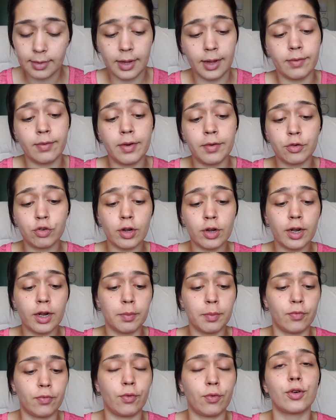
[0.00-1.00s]
I've never tried
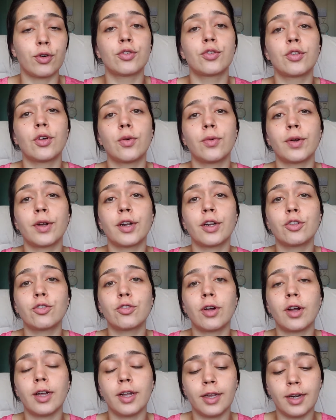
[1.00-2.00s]
it before, so we're going to
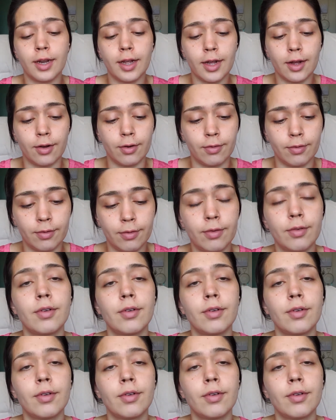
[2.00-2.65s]
try it now.